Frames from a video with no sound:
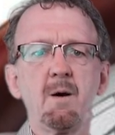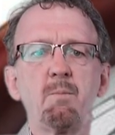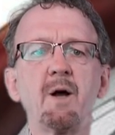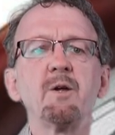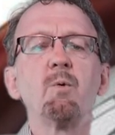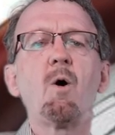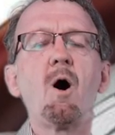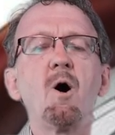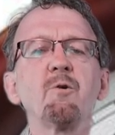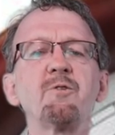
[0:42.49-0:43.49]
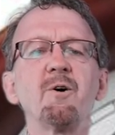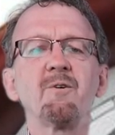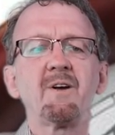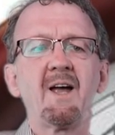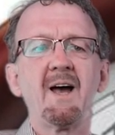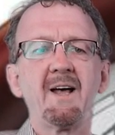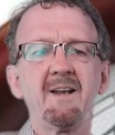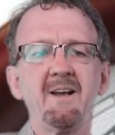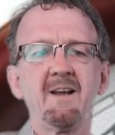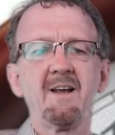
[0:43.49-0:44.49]
but you will also
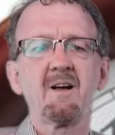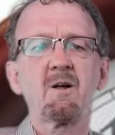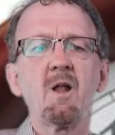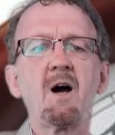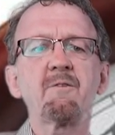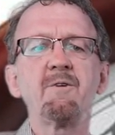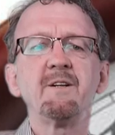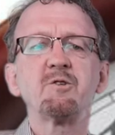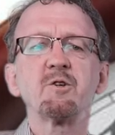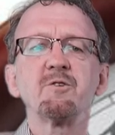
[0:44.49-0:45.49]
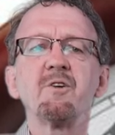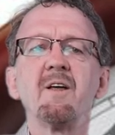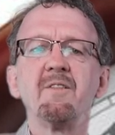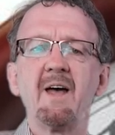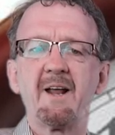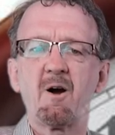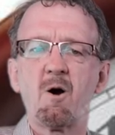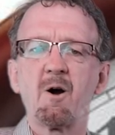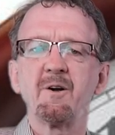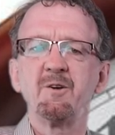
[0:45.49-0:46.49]
get clock features that
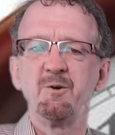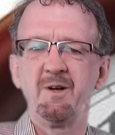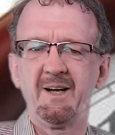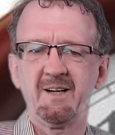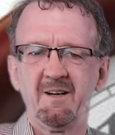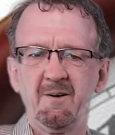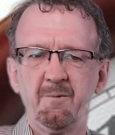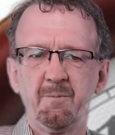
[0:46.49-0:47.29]
are unique.